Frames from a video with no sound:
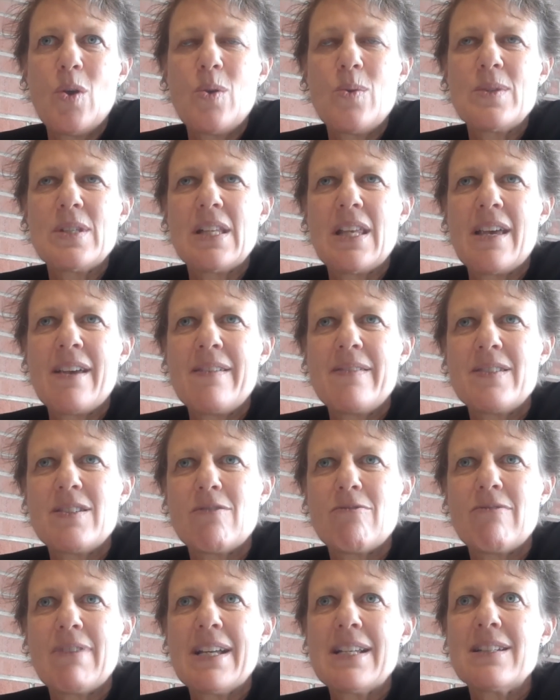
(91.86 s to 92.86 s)
whose lives are
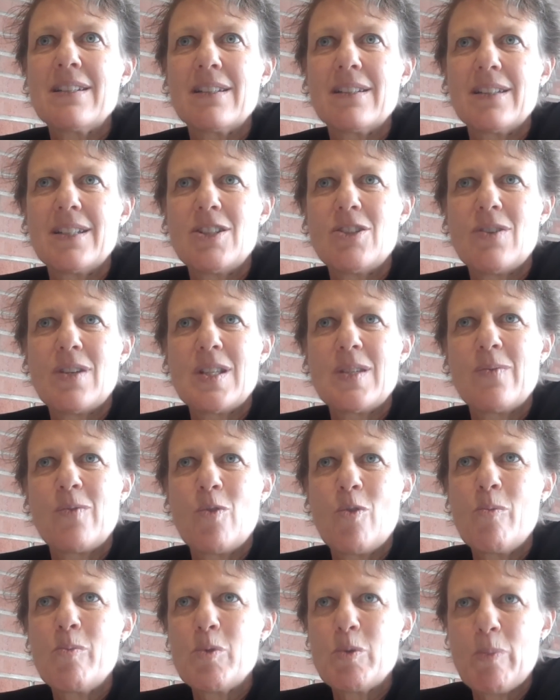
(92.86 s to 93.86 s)
radically
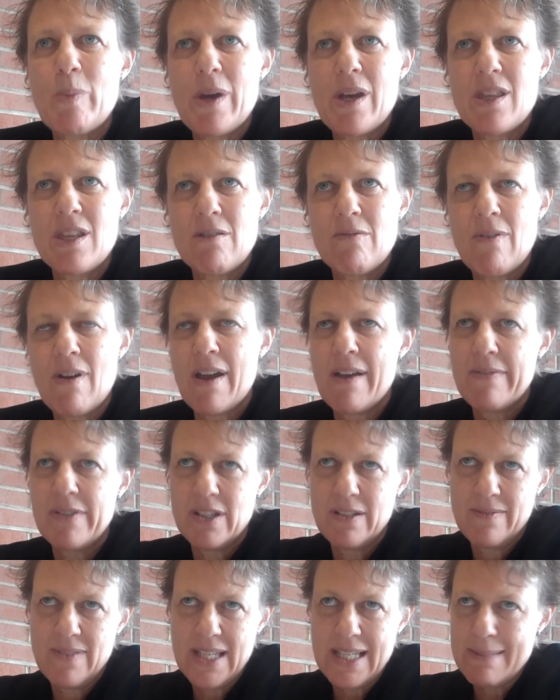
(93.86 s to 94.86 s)
transformed by the arrival
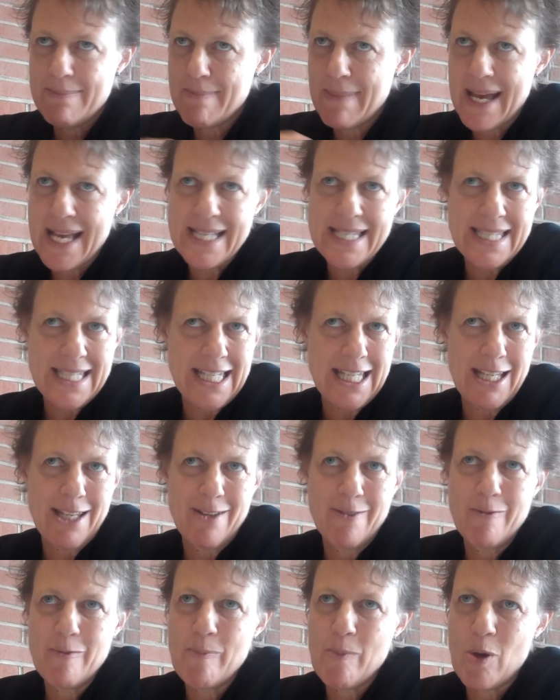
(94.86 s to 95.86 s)
of these
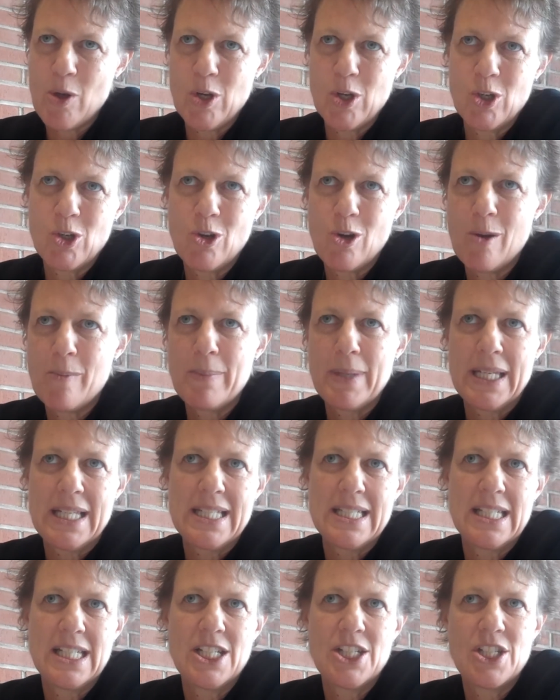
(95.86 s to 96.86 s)
massive monocrop
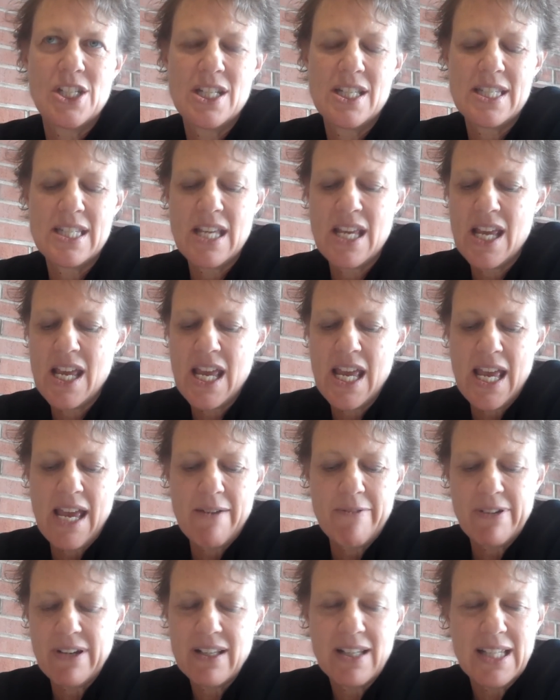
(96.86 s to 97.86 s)
plantations.
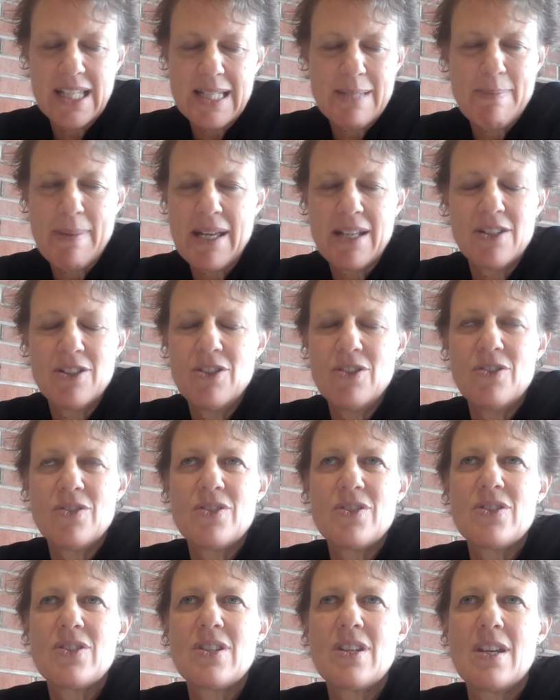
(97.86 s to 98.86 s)
And frankly, it's bad
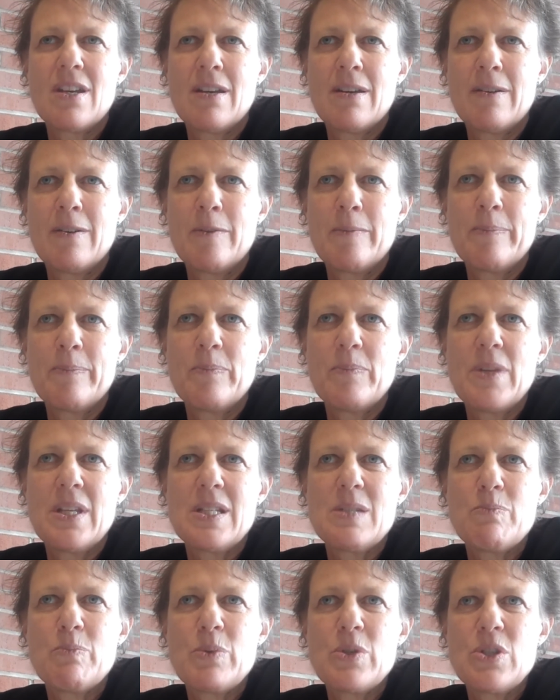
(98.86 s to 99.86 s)
news.
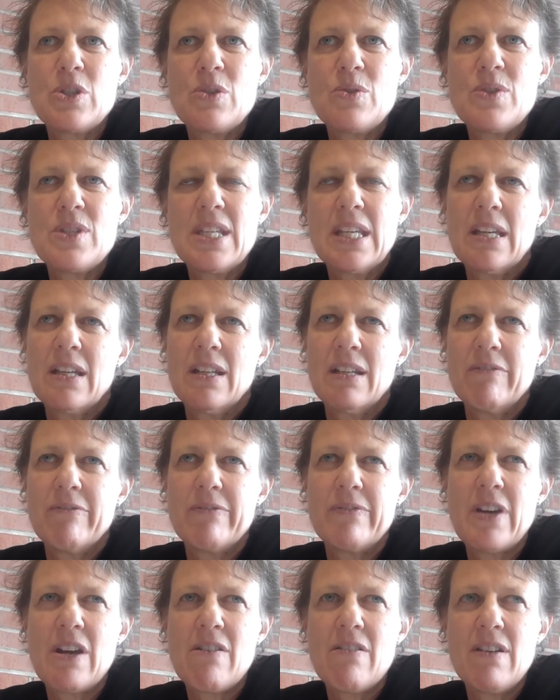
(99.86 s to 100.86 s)
It's producing
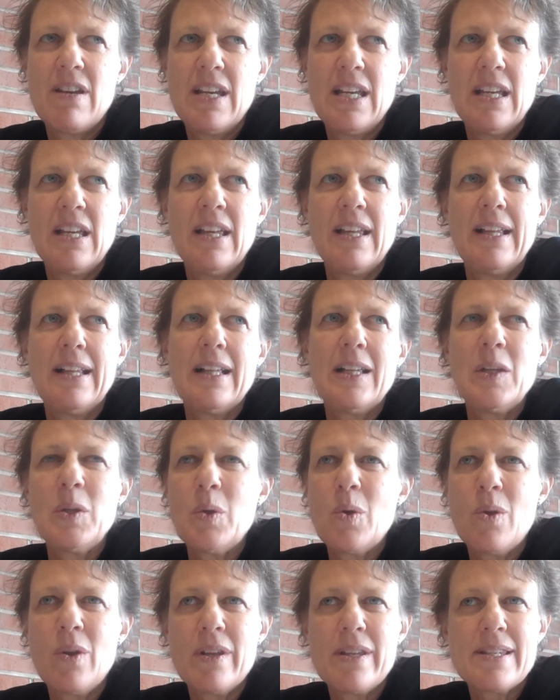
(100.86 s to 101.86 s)
a very
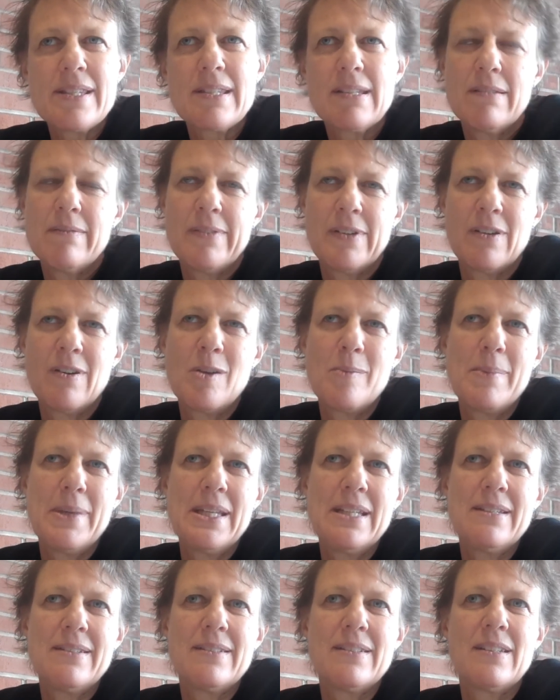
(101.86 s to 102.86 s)
lawless
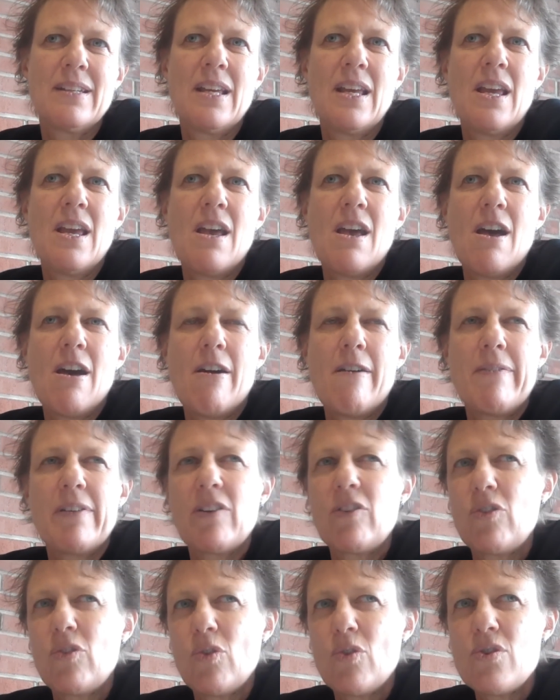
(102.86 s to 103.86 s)
environment of
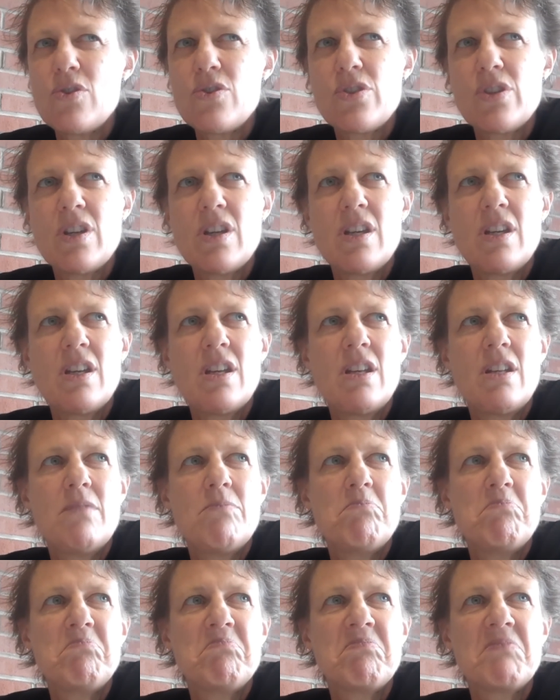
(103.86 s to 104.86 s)

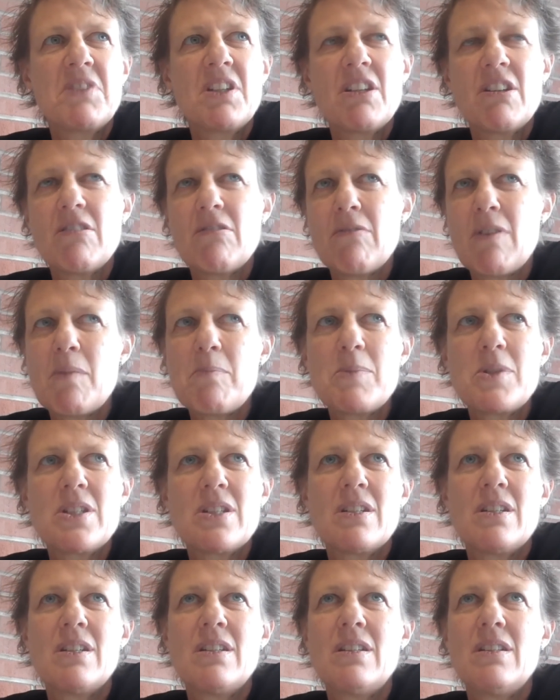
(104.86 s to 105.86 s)
extortion,
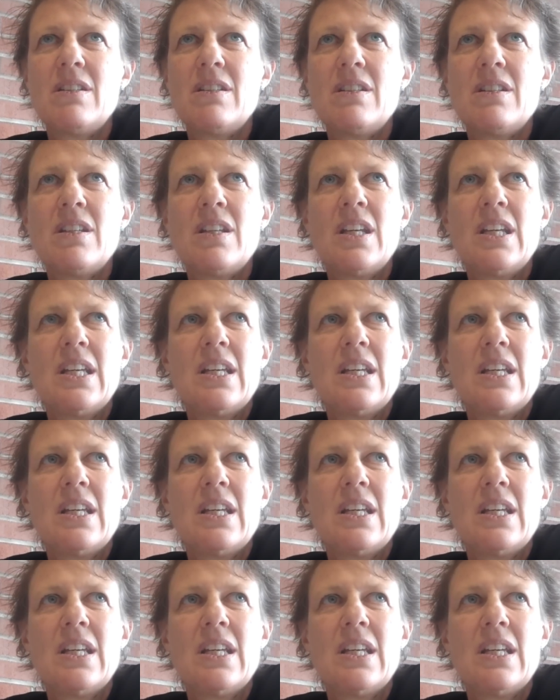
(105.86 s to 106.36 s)
corruption,